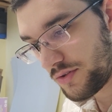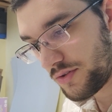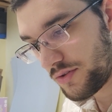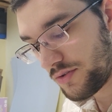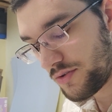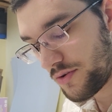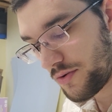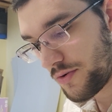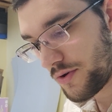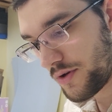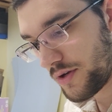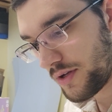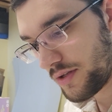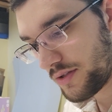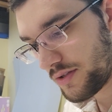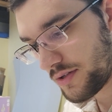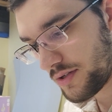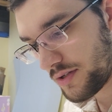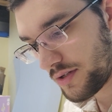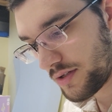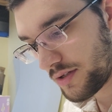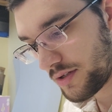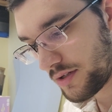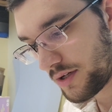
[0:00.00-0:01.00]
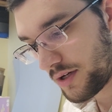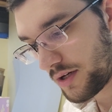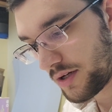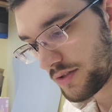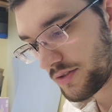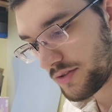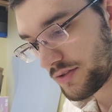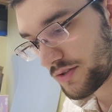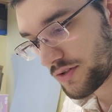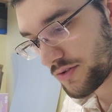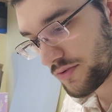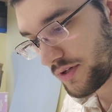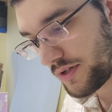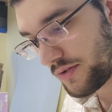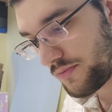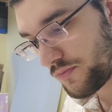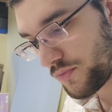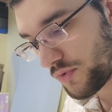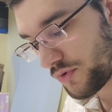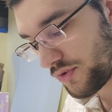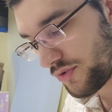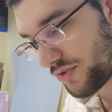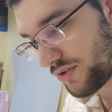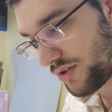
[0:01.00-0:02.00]
do it on screen.
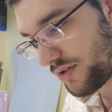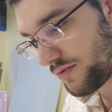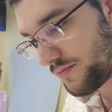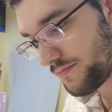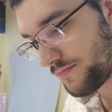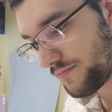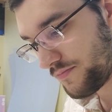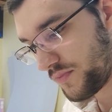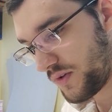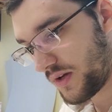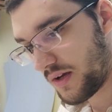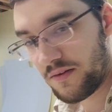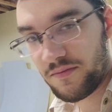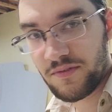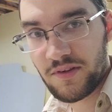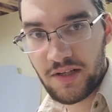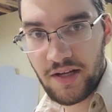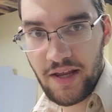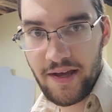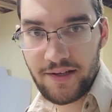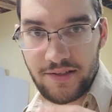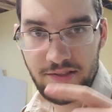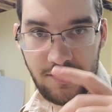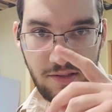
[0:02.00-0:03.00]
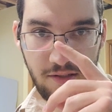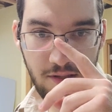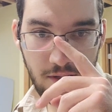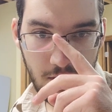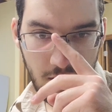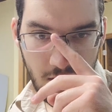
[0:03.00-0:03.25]
We'll see. Of the next